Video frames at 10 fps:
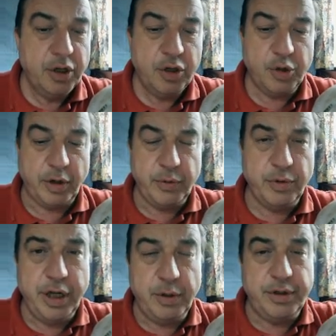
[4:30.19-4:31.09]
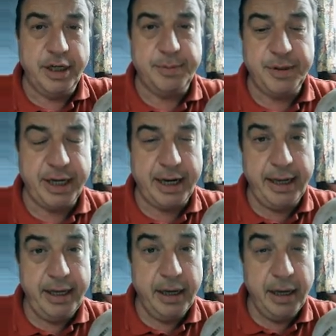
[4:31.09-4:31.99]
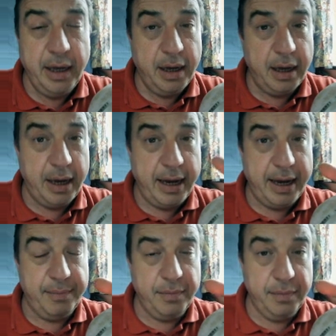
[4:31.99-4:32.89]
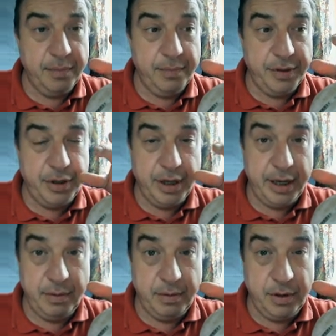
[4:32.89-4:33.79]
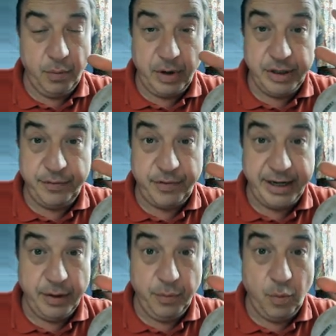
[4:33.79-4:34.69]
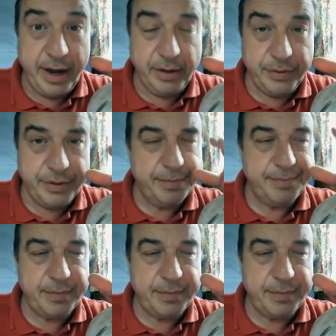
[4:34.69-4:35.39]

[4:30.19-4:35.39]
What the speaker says: Because what you will notice, particularly with the ones you find in Wales,